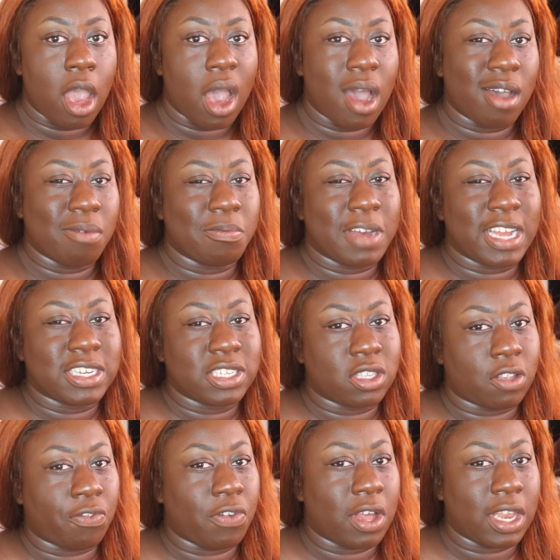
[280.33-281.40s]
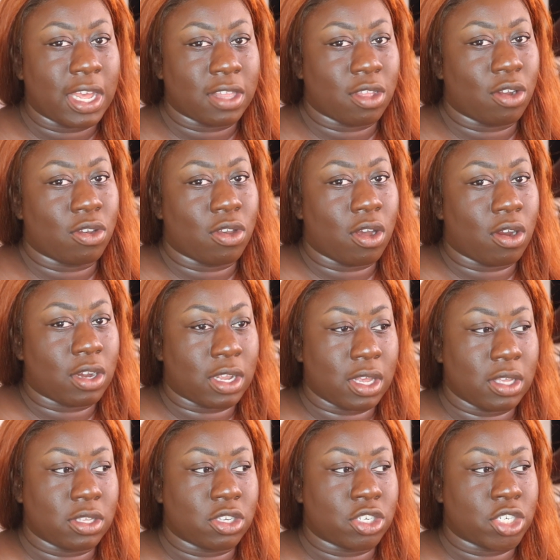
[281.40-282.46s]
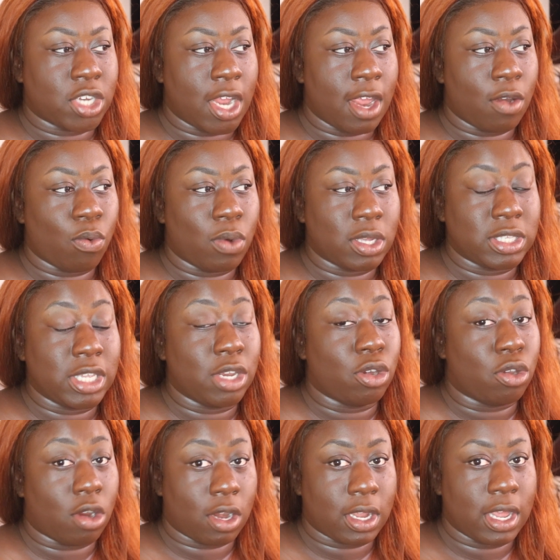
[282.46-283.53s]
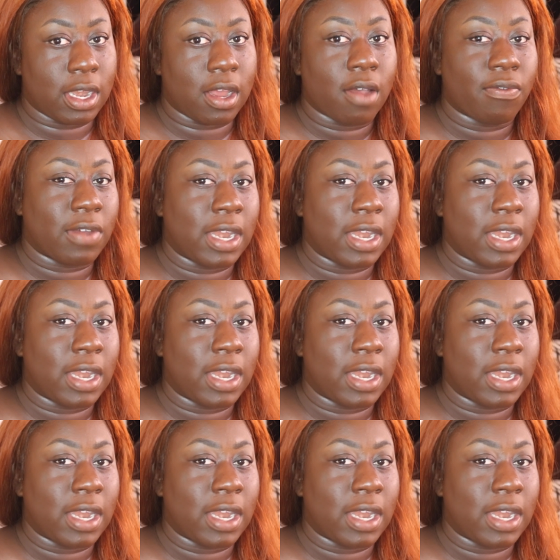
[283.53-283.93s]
but I just felt like the darkest shade wasn't dark enough,